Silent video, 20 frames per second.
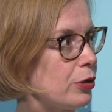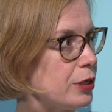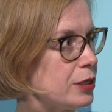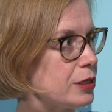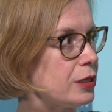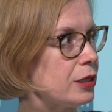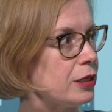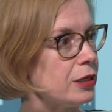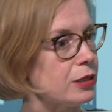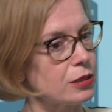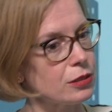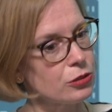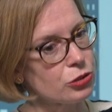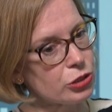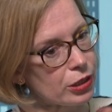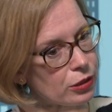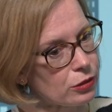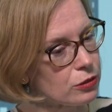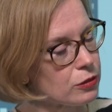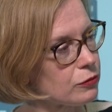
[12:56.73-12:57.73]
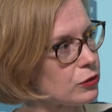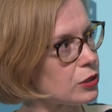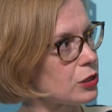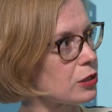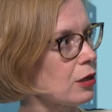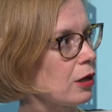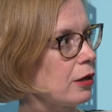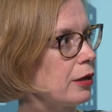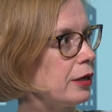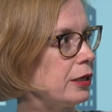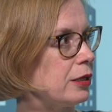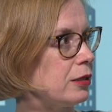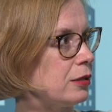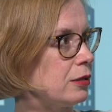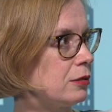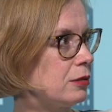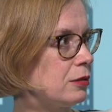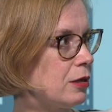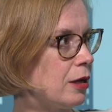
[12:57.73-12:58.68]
printed generative design